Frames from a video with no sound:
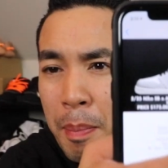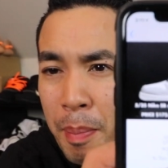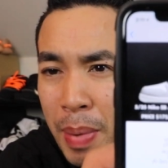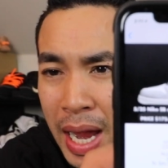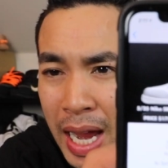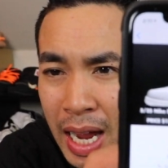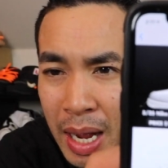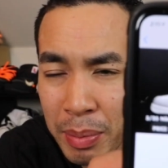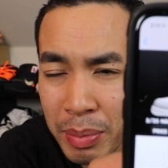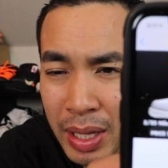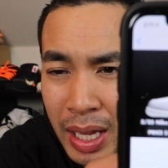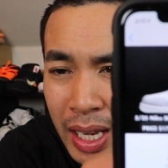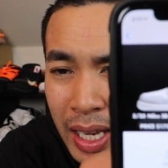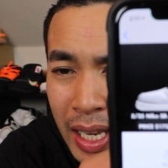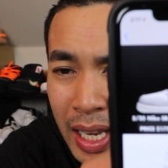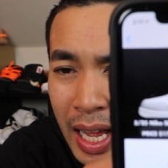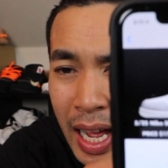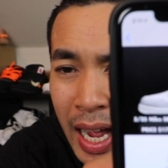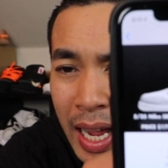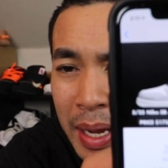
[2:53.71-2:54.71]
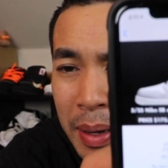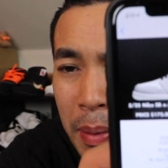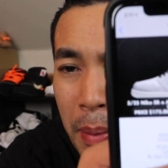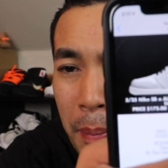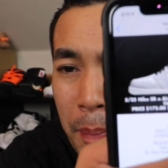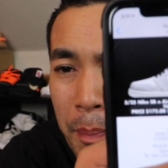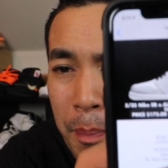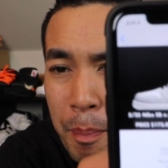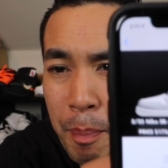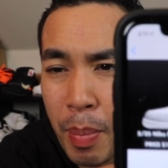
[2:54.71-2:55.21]
Bam, the Light
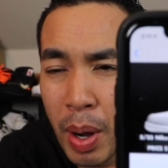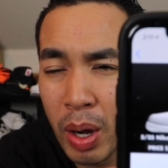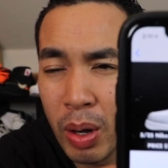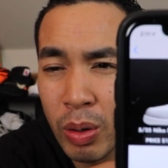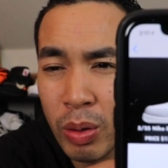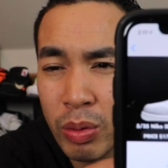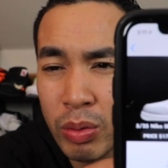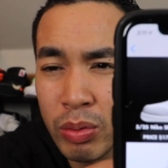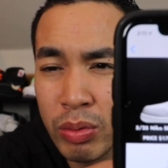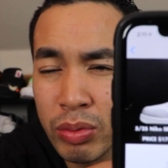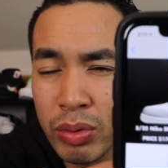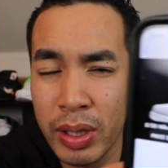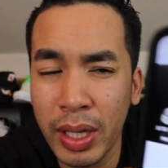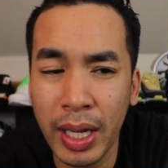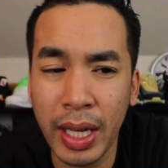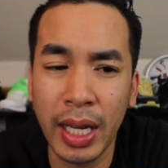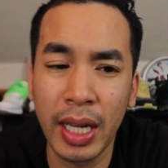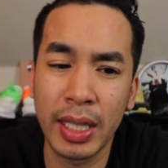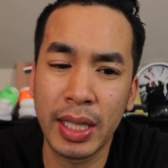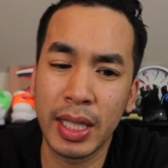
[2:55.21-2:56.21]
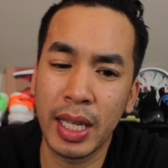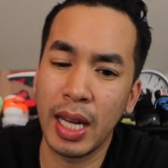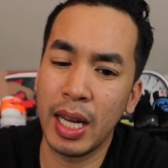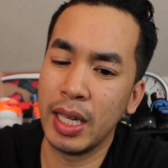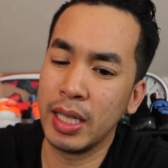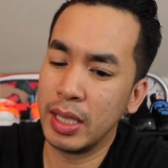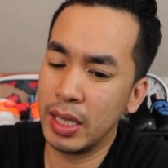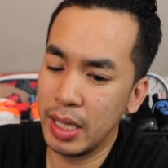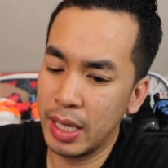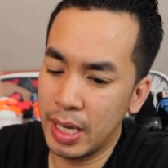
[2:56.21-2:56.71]
Bones. I got a
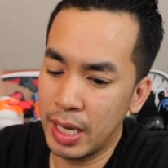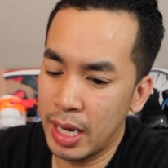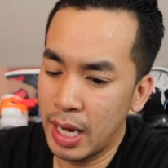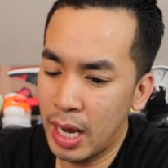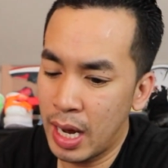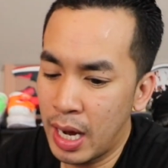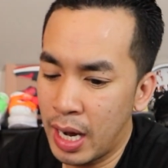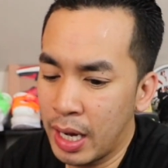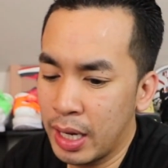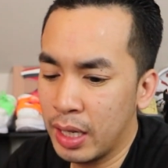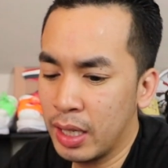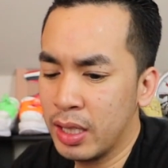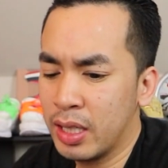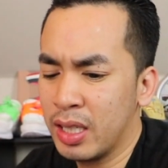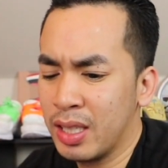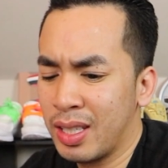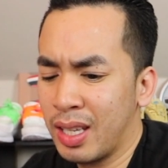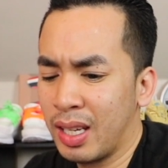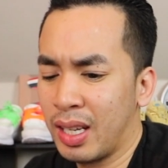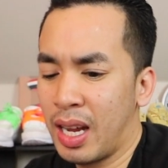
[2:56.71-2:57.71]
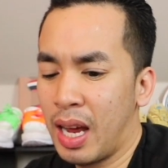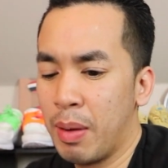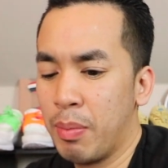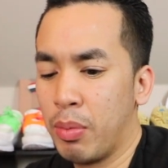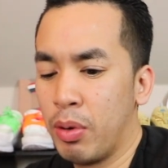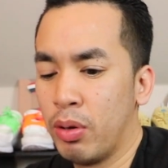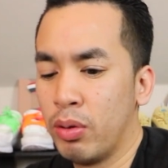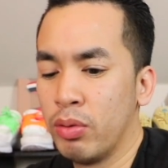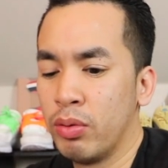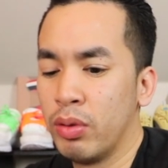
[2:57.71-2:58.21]
size nine. This is the Light
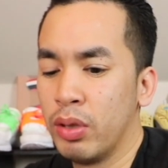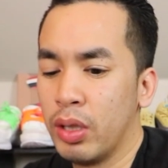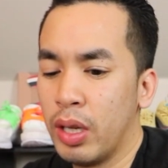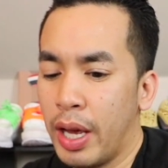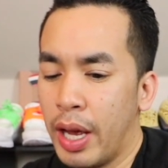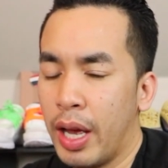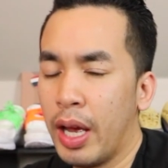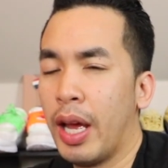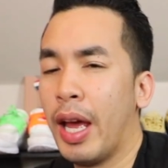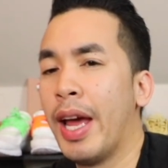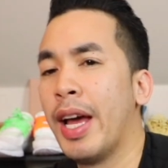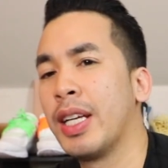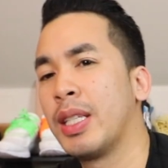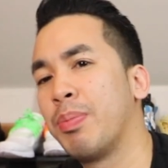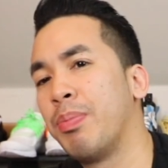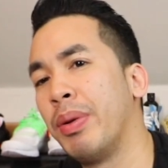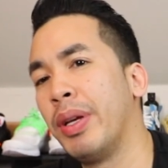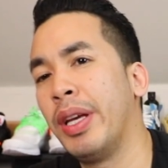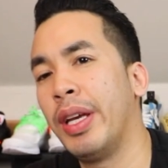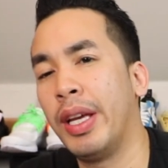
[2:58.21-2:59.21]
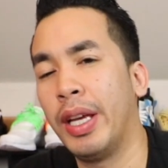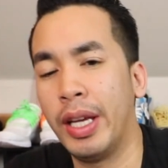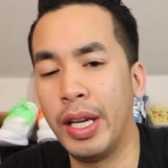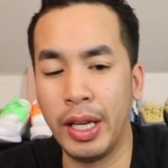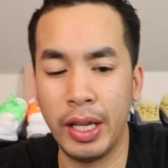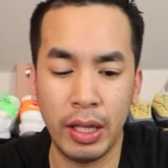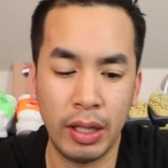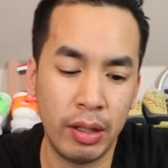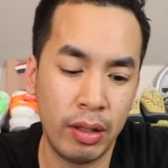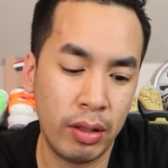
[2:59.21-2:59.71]
Bone S
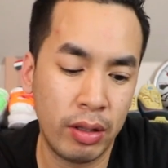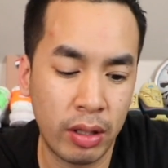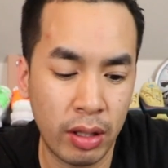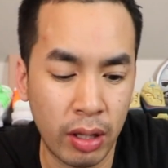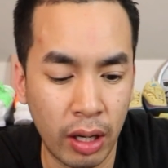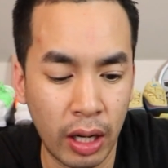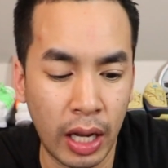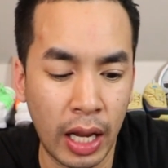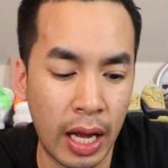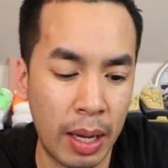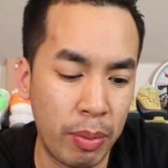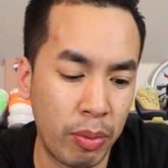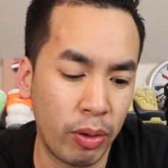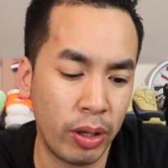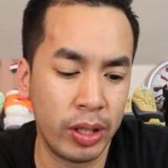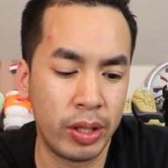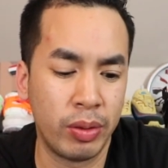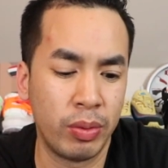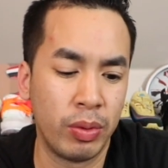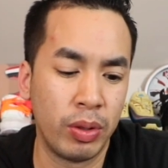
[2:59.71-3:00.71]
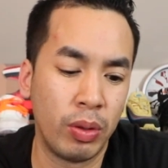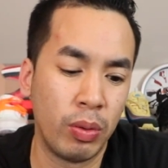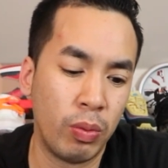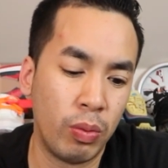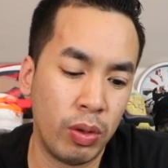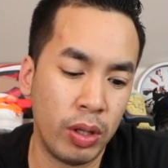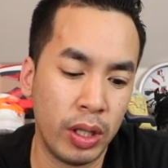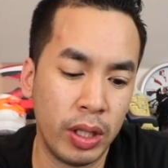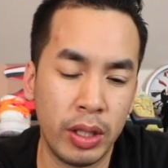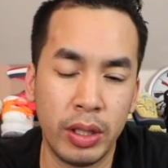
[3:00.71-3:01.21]
B collaboration with the
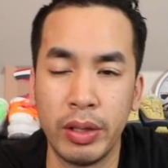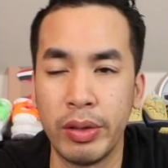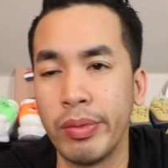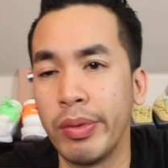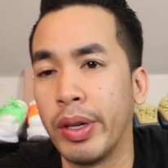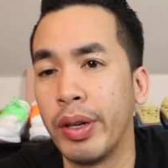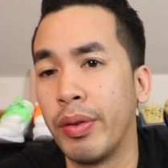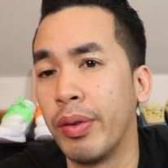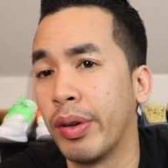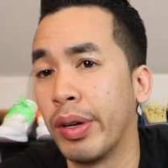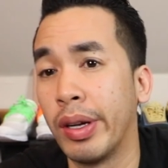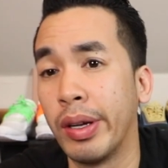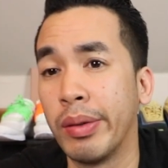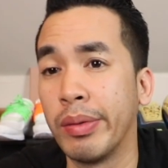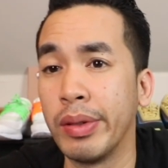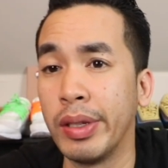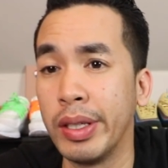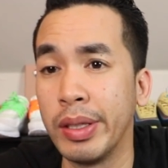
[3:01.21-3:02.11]
ones, whatever you call them.